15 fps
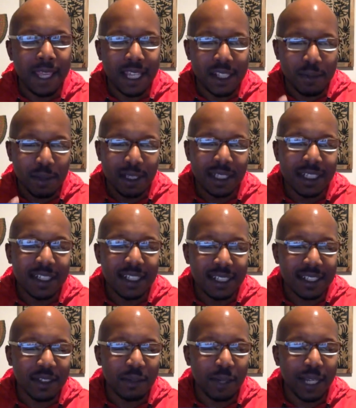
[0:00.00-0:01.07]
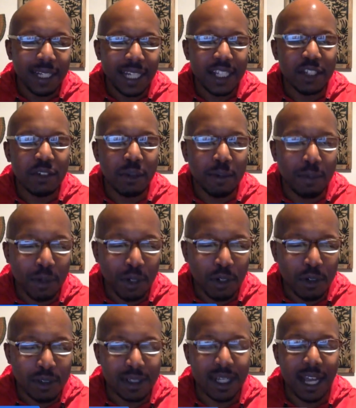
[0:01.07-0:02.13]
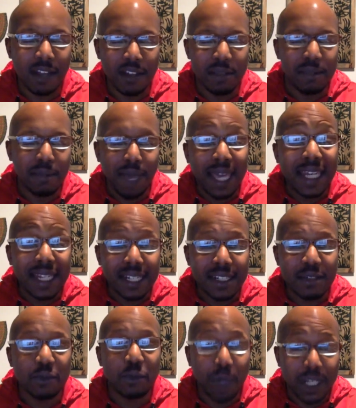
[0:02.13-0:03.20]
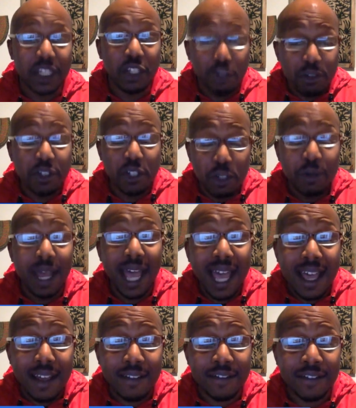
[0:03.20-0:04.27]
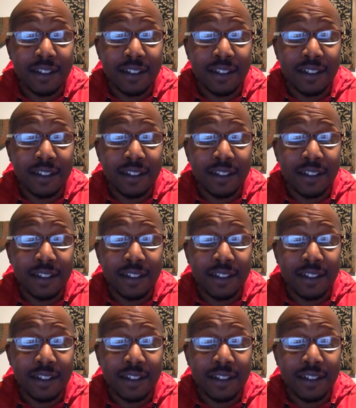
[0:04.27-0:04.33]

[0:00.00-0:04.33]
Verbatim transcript: It's really just the way that you approach how you manage what you do have.